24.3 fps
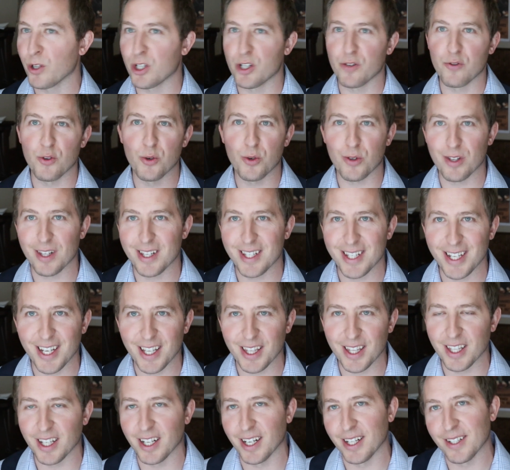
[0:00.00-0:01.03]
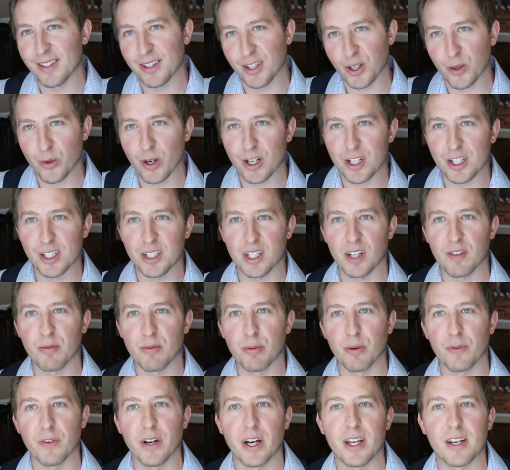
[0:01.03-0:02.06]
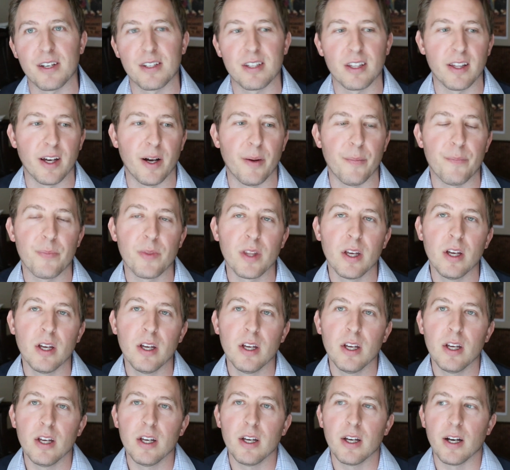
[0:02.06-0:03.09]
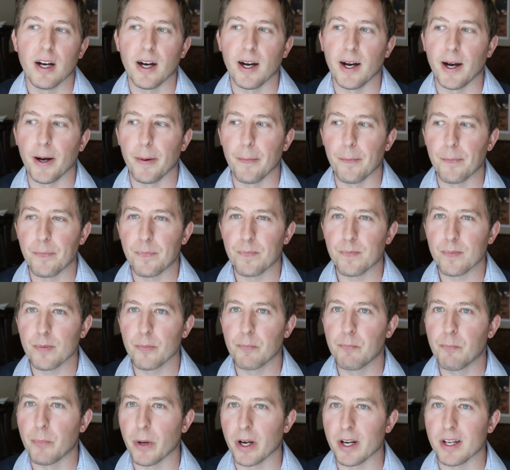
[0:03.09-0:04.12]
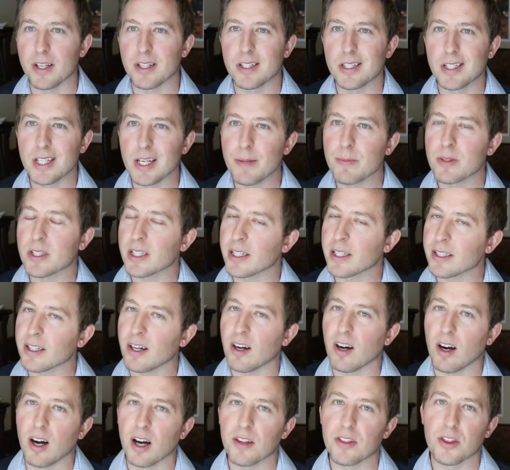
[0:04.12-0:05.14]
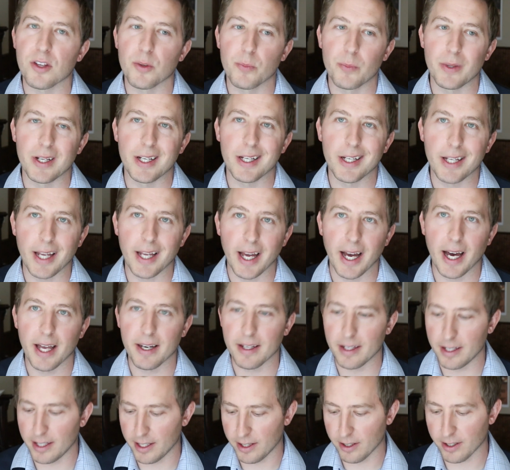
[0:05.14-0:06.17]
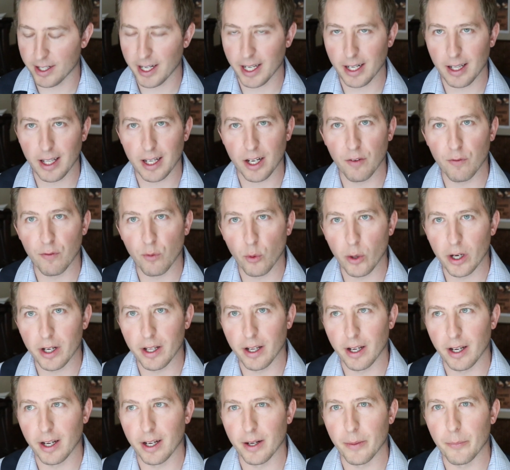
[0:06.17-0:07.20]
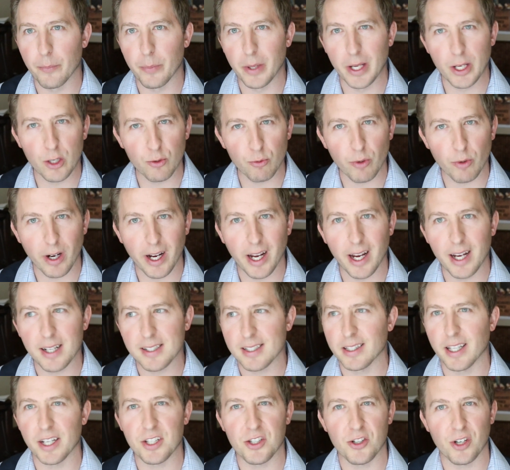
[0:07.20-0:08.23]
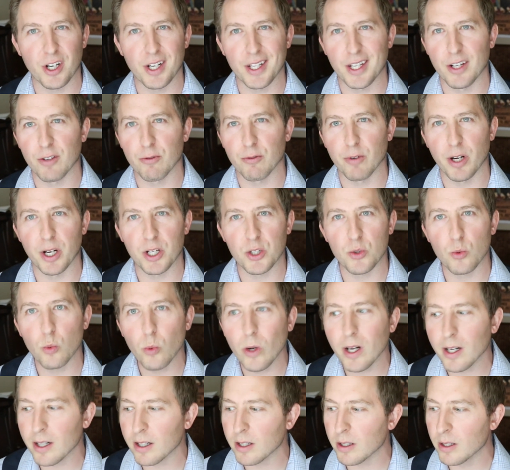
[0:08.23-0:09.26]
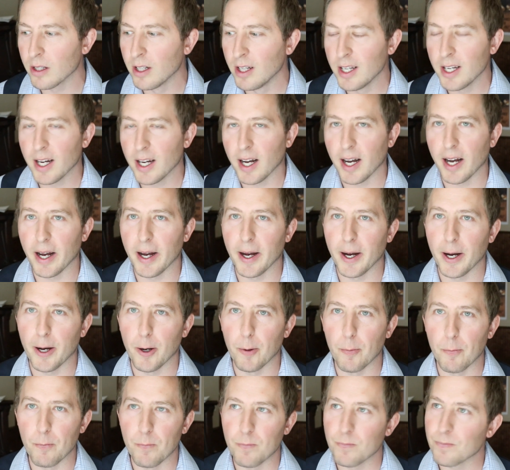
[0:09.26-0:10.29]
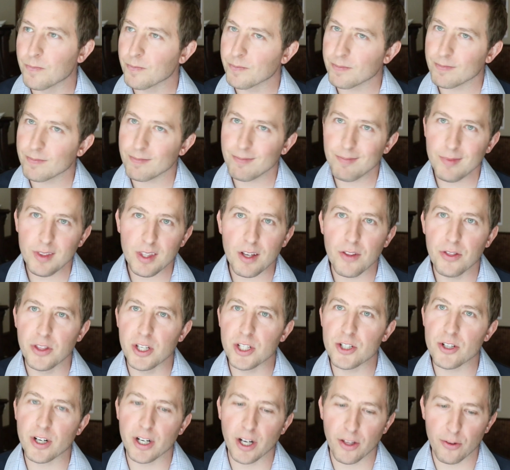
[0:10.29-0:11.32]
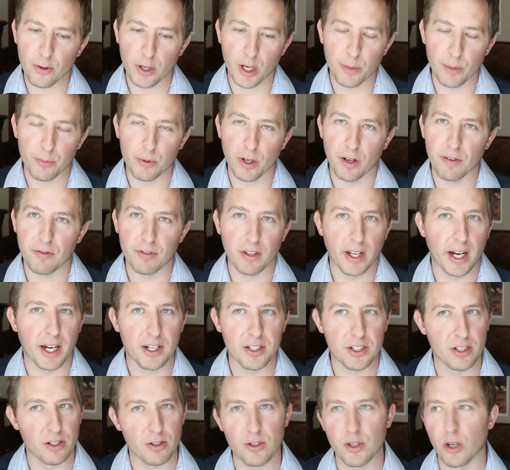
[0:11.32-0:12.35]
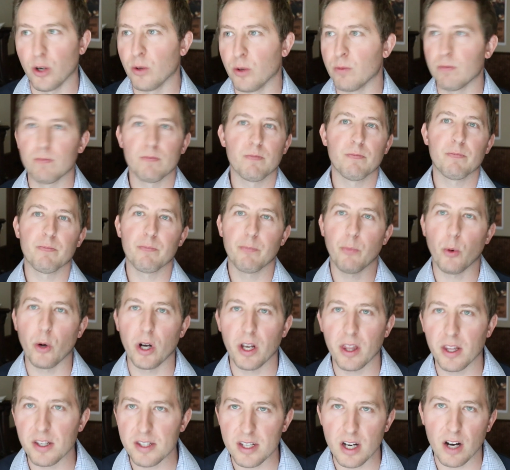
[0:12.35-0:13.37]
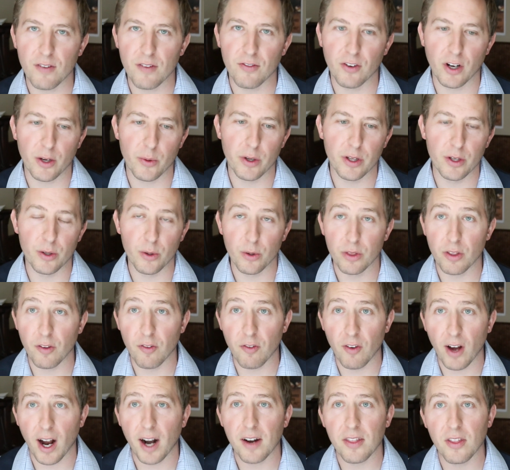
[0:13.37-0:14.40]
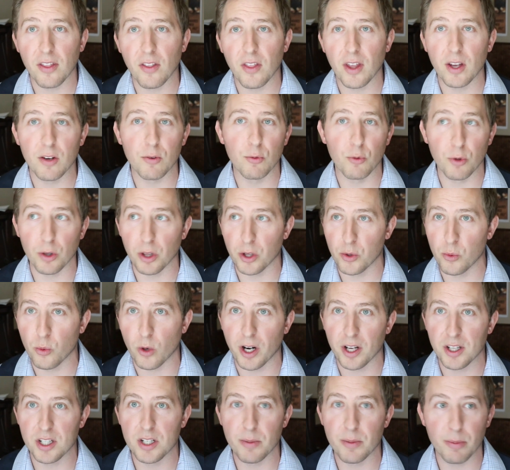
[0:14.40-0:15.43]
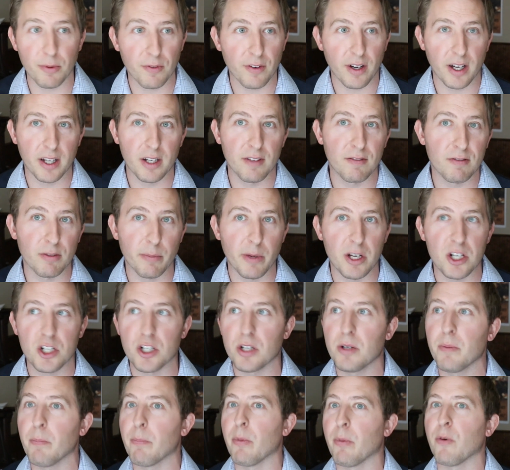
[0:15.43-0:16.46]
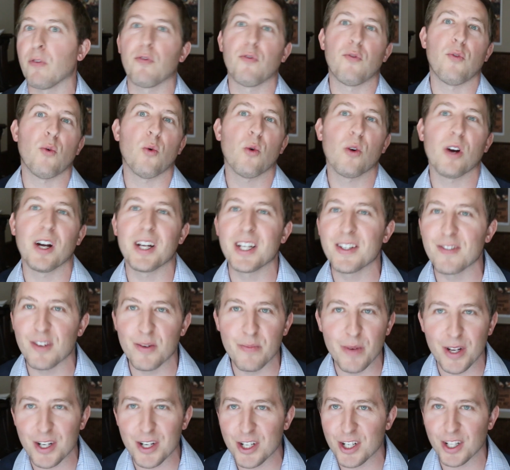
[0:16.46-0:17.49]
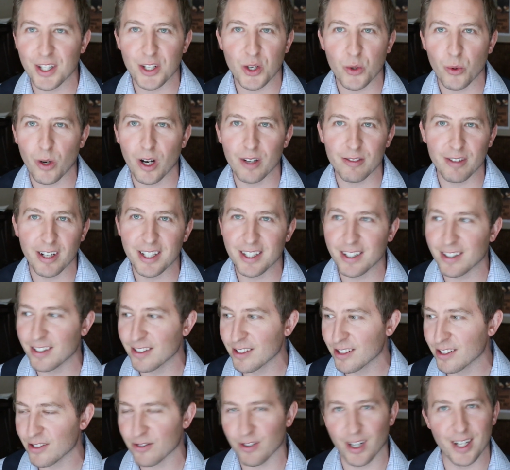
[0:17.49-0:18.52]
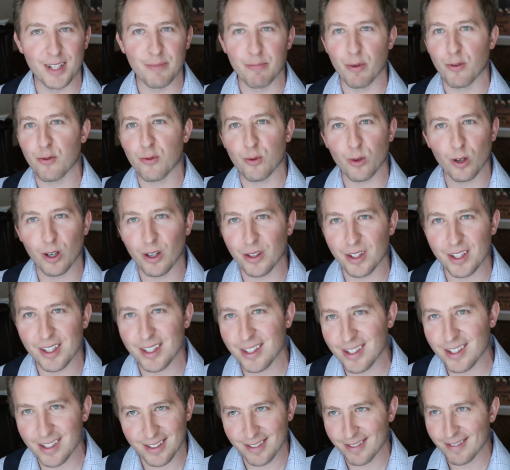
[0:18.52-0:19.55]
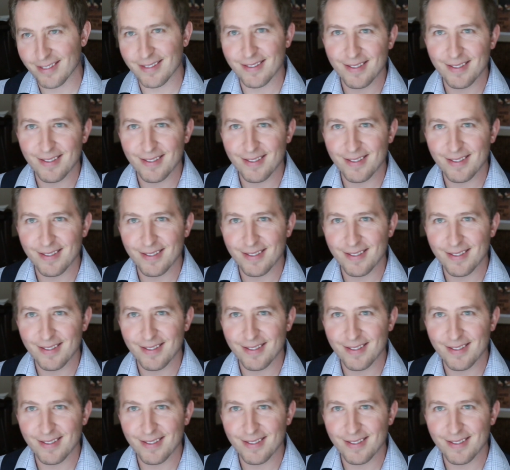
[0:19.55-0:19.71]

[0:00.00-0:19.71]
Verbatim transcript: which you can see in the questions I've provided to them. But it seems kind of odd that they're being catty and they're kind of like avoiding being ranked unless they're going to get ranked well. These are kind of throwing up red flags here. So pointing this out for NYU, the fact that they really wanted to provide information before I even mentioned the quant rankings, right? Before all this